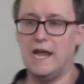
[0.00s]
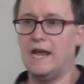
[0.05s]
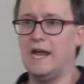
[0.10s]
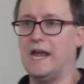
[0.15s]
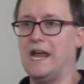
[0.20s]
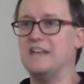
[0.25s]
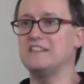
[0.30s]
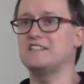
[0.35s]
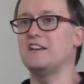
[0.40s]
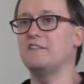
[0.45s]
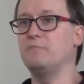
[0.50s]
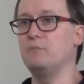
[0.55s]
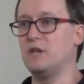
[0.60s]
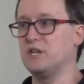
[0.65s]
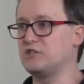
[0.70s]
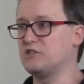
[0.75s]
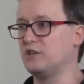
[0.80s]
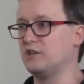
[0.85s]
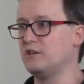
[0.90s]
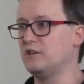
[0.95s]
As I've
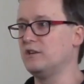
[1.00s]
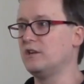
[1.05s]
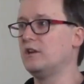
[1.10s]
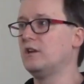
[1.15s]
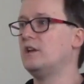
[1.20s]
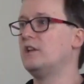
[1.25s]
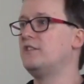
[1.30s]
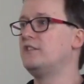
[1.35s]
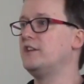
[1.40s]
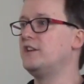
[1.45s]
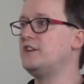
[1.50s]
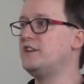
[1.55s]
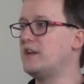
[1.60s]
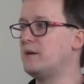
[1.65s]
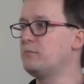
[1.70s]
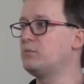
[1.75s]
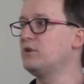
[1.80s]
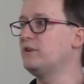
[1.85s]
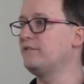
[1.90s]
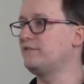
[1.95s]
mentioned, the
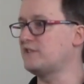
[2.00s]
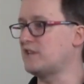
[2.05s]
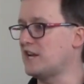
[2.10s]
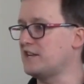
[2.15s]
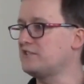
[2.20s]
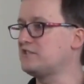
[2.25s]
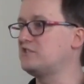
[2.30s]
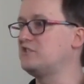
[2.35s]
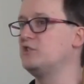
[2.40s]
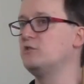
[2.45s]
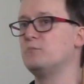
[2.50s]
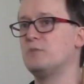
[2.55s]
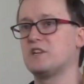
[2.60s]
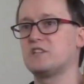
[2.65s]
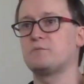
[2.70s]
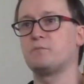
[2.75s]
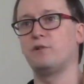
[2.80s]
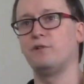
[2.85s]
number of tests you must